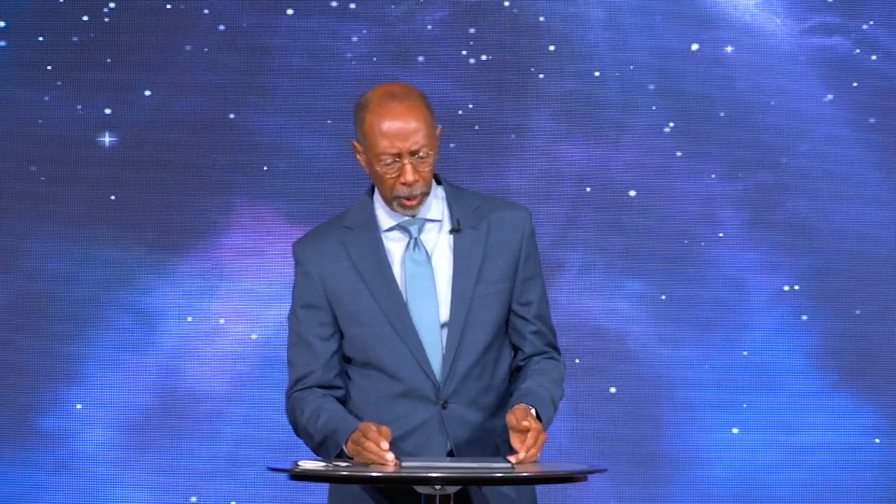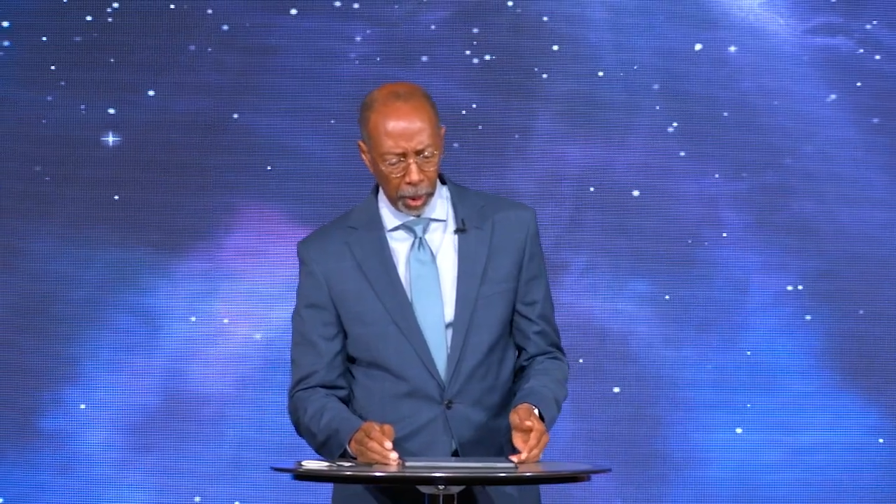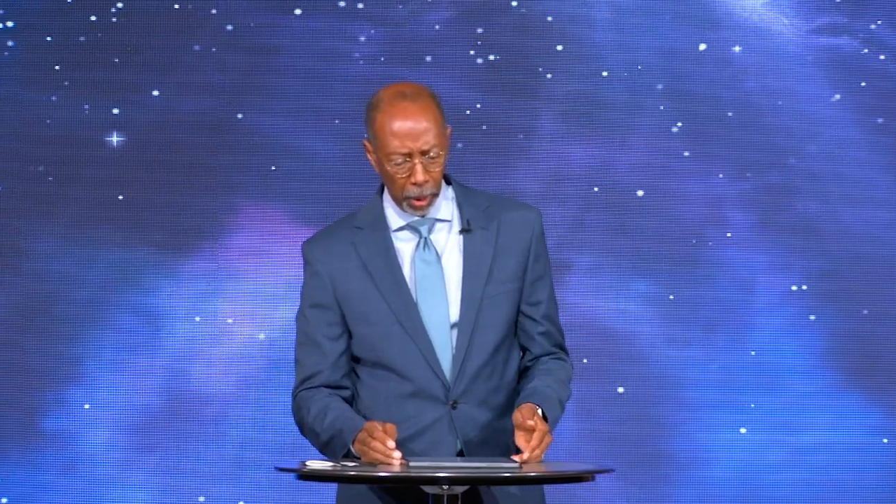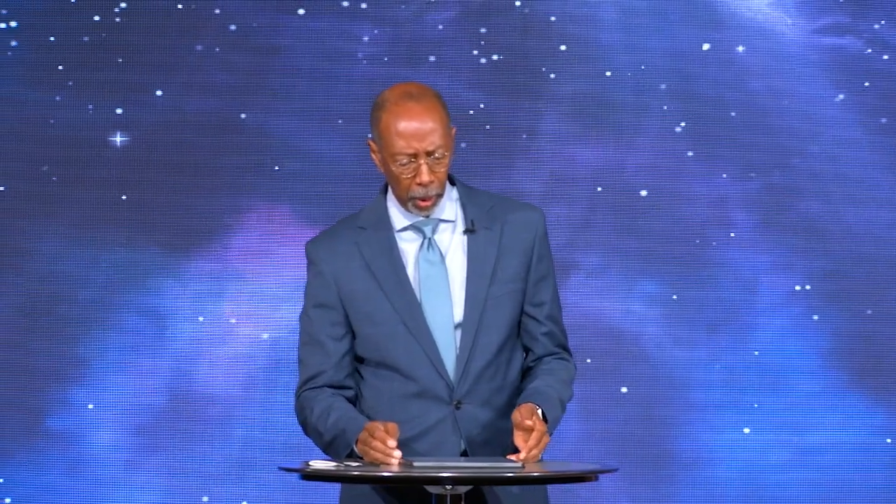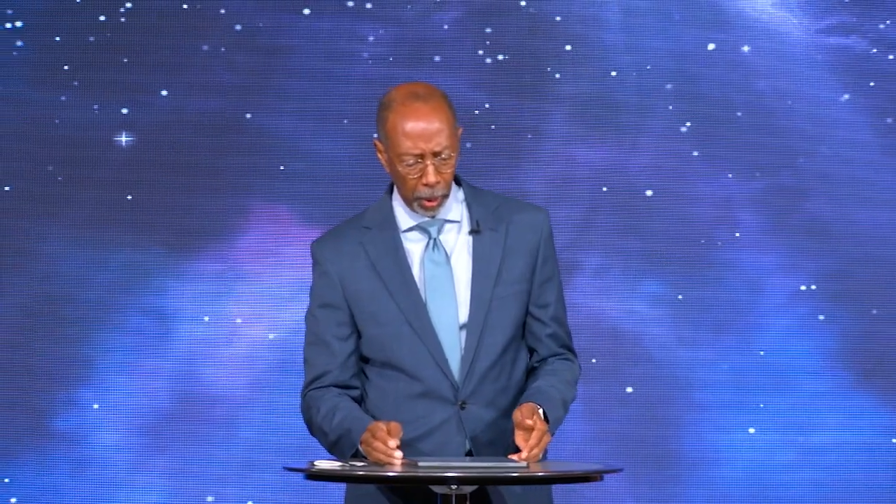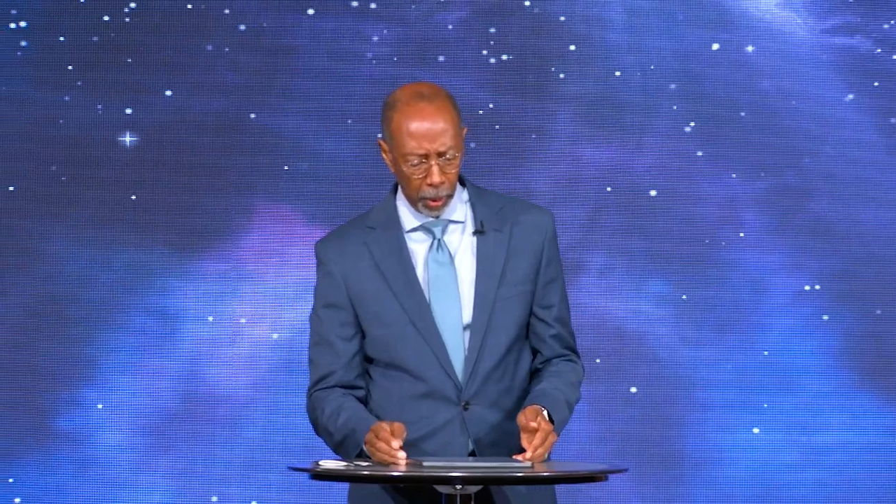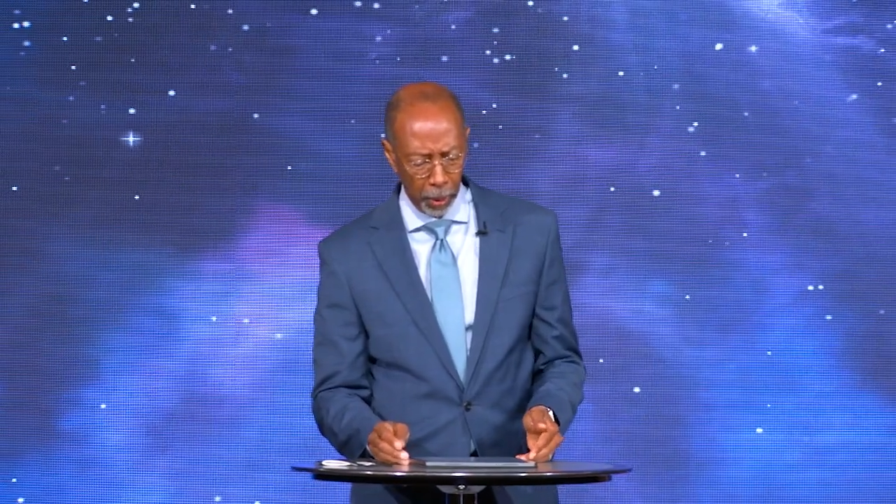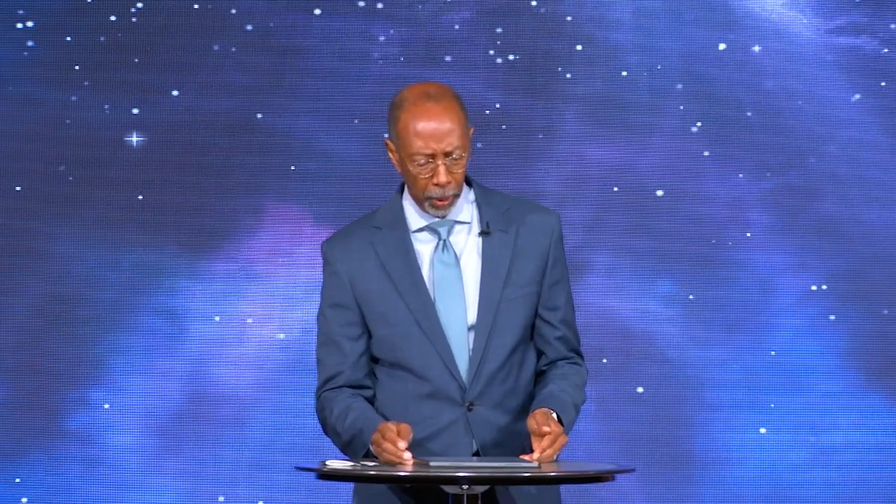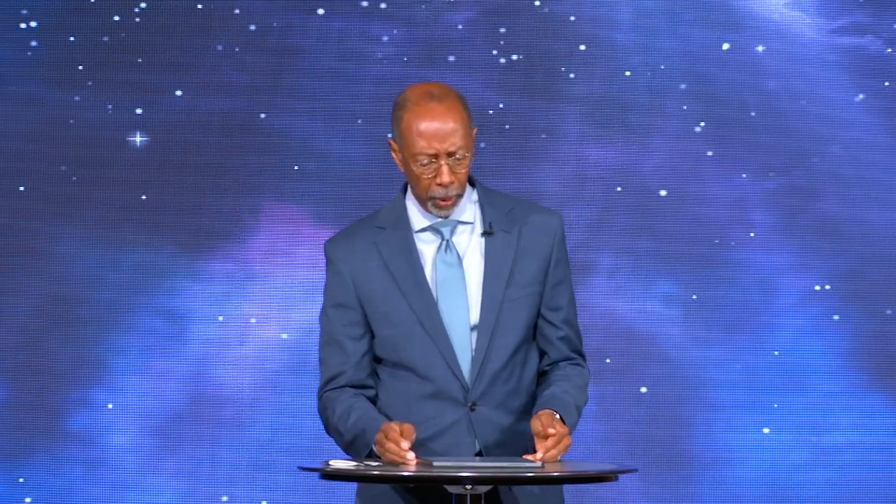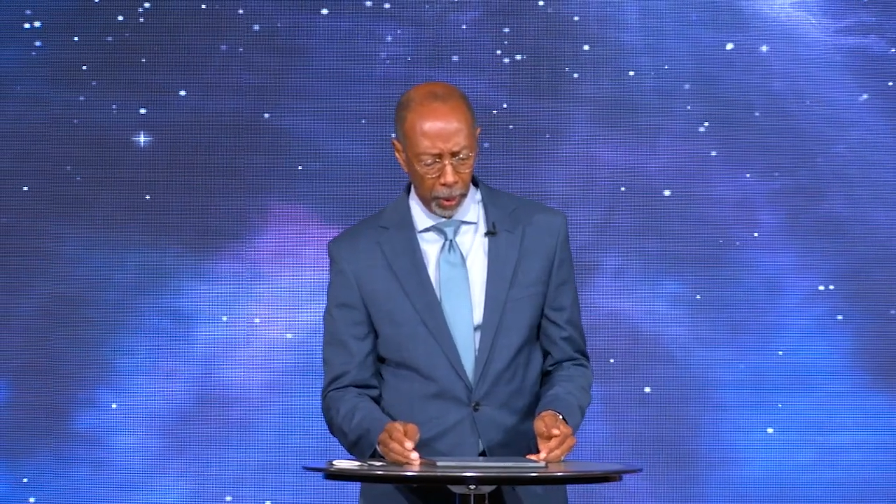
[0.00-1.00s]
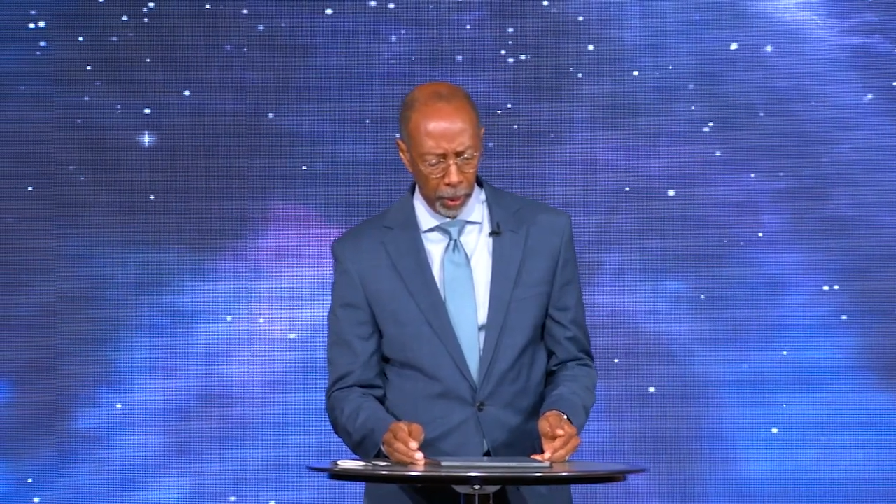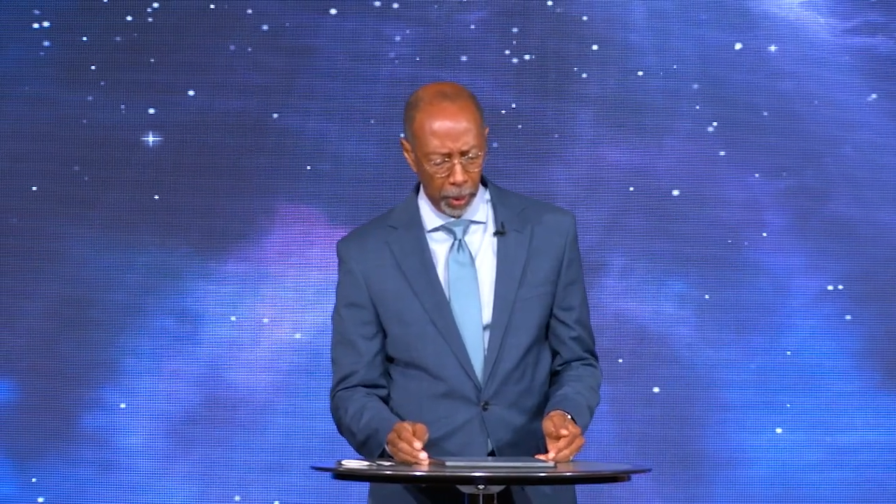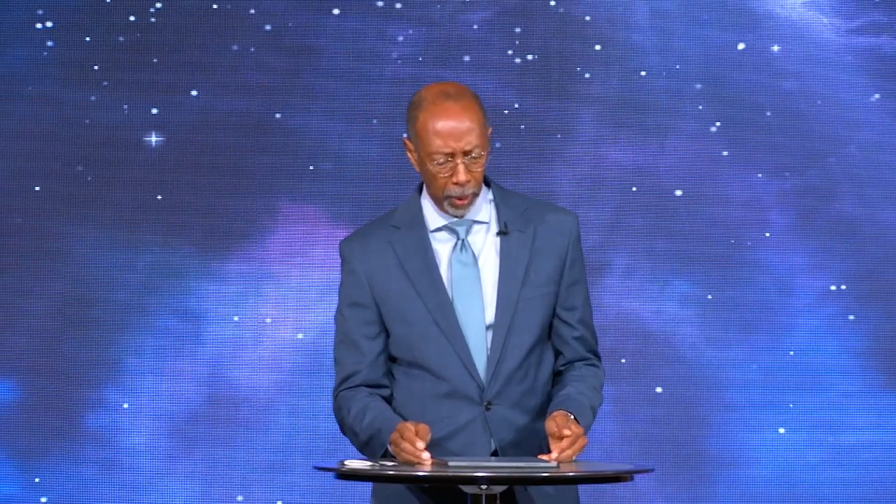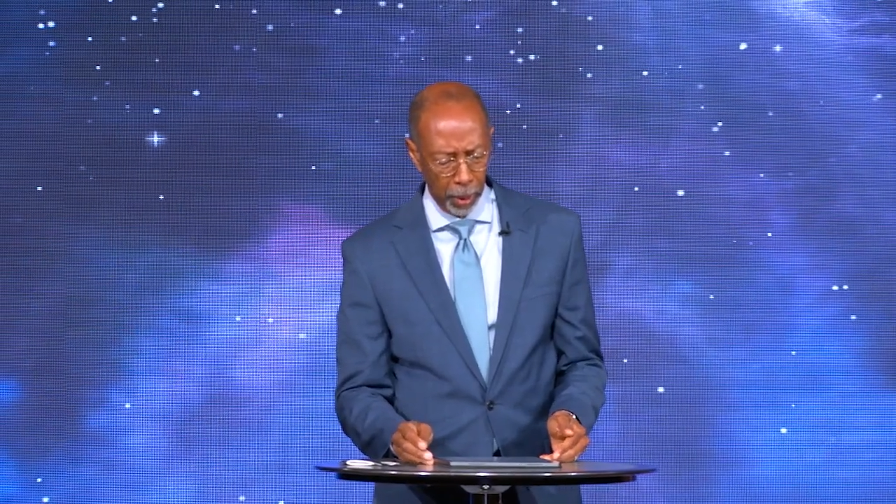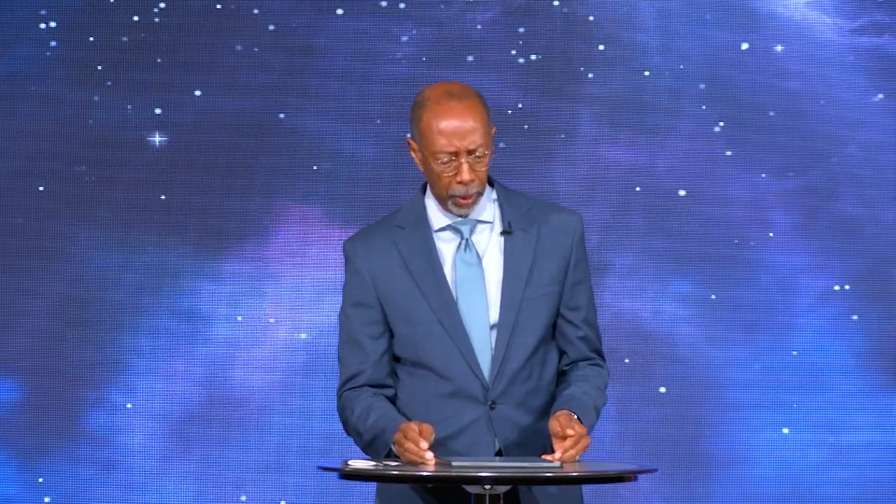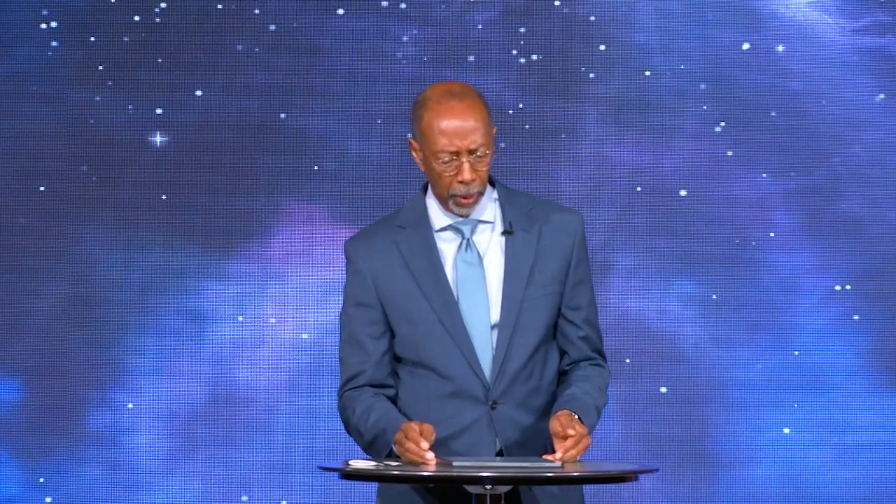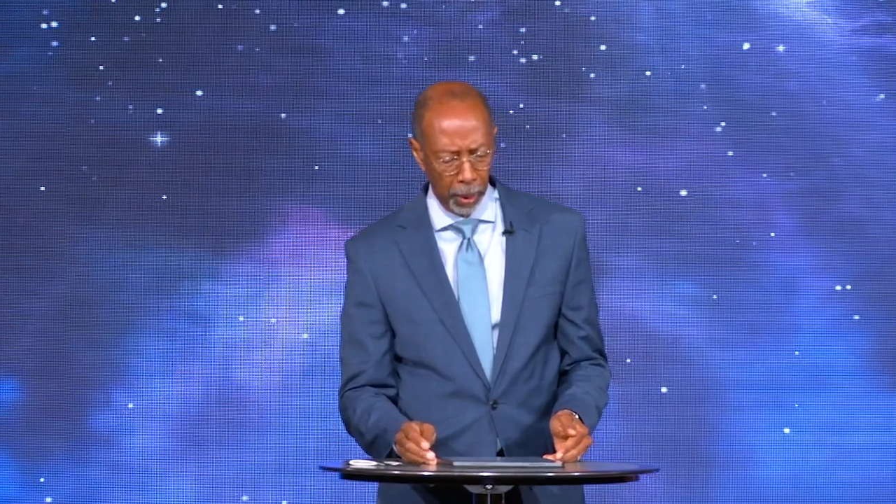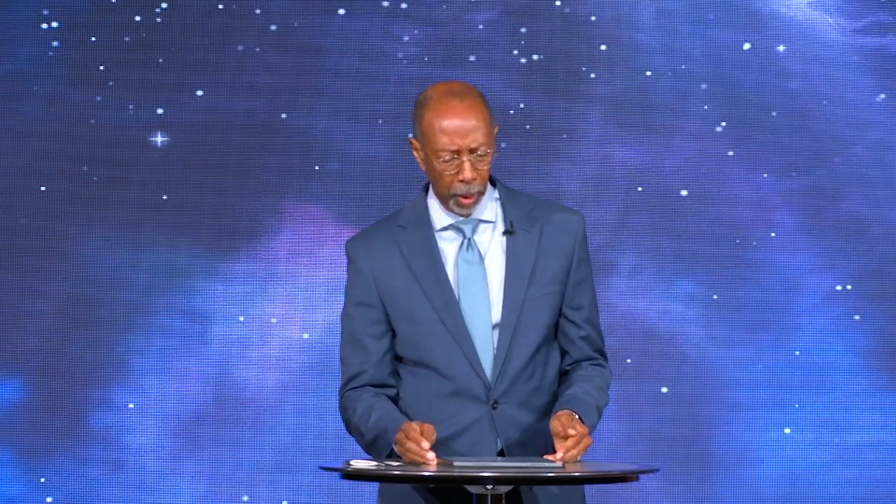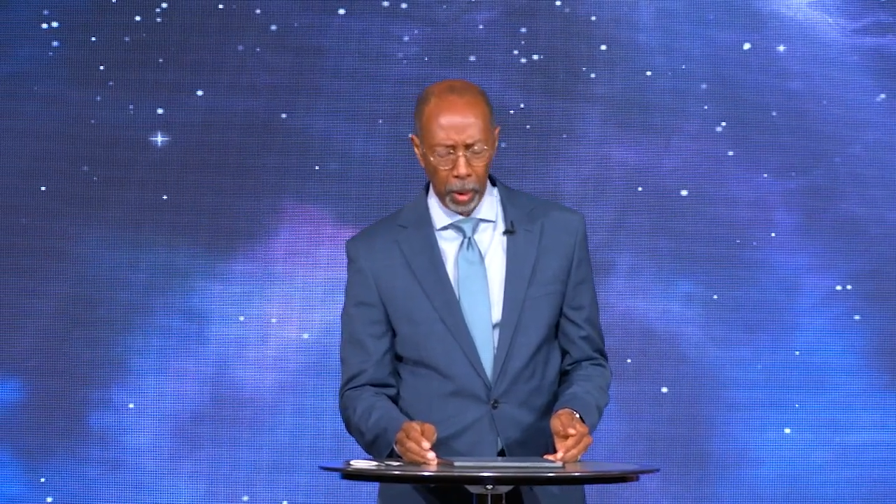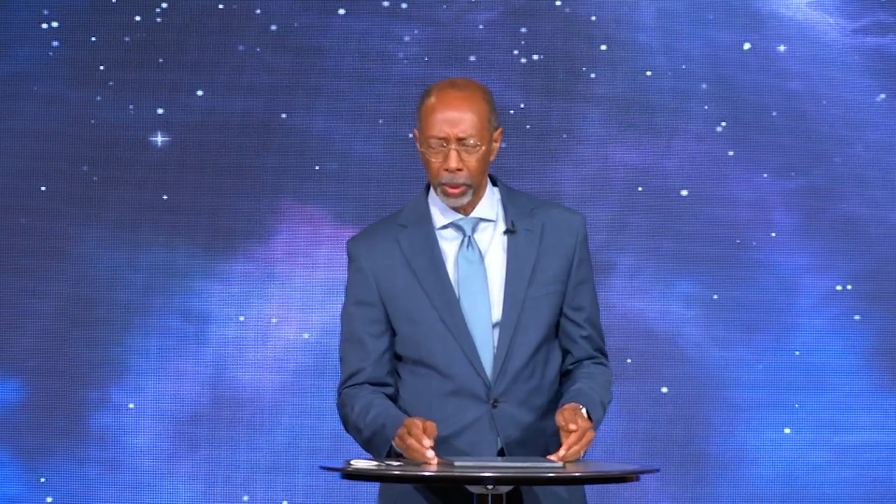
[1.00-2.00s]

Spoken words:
Oh, all